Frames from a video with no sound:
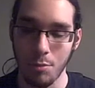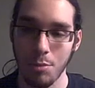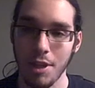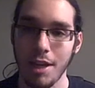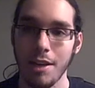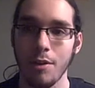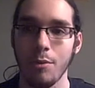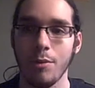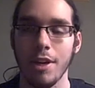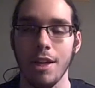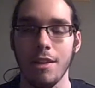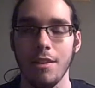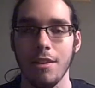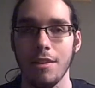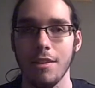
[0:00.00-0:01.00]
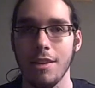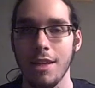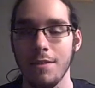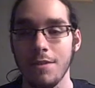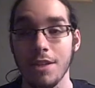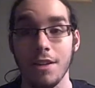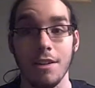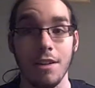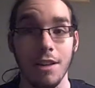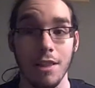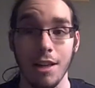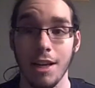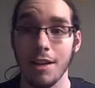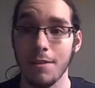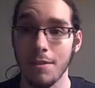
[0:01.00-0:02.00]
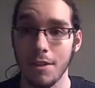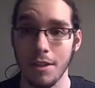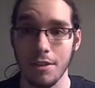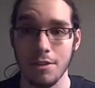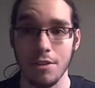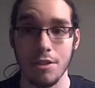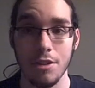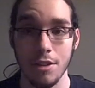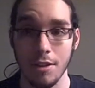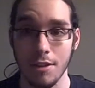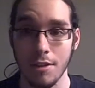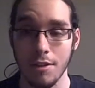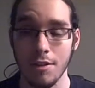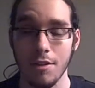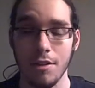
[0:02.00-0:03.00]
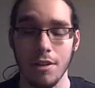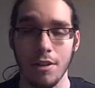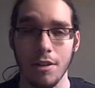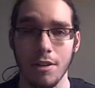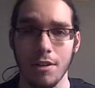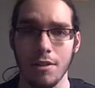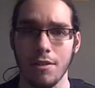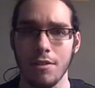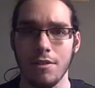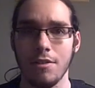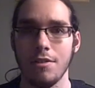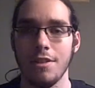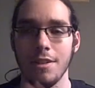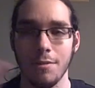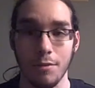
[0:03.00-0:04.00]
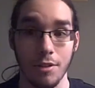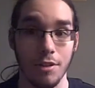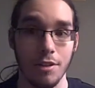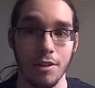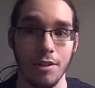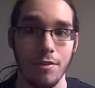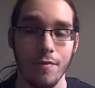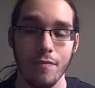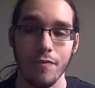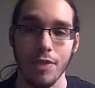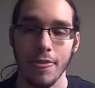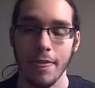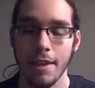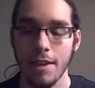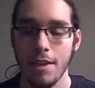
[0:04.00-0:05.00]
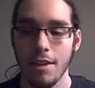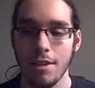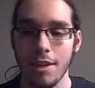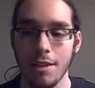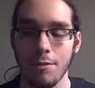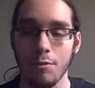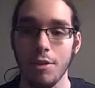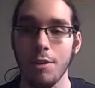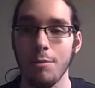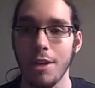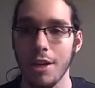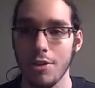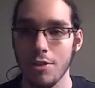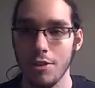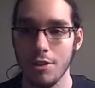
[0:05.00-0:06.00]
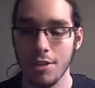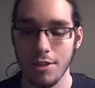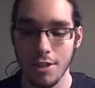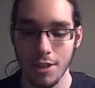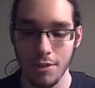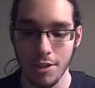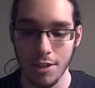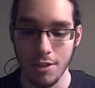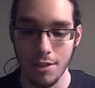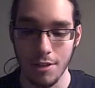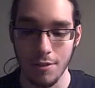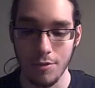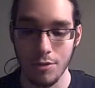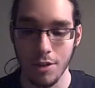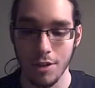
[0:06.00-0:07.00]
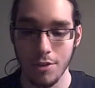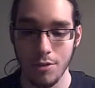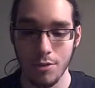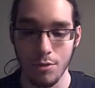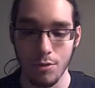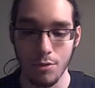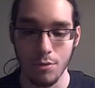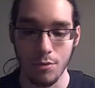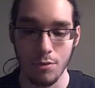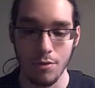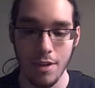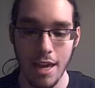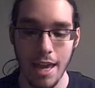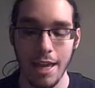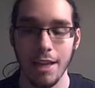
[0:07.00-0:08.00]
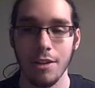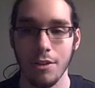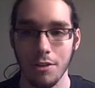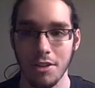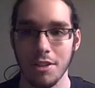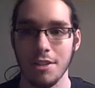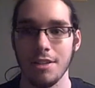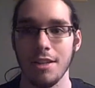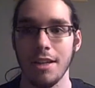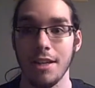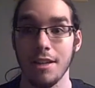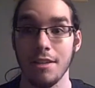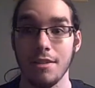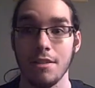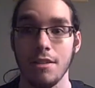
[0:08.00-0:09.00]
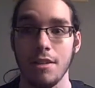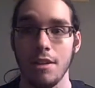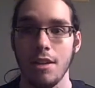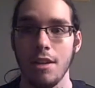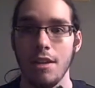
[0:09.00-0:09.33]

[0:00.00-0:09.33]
with Black and White they've done a lot of things differently. They've reimagined the series. They've tried to hail this as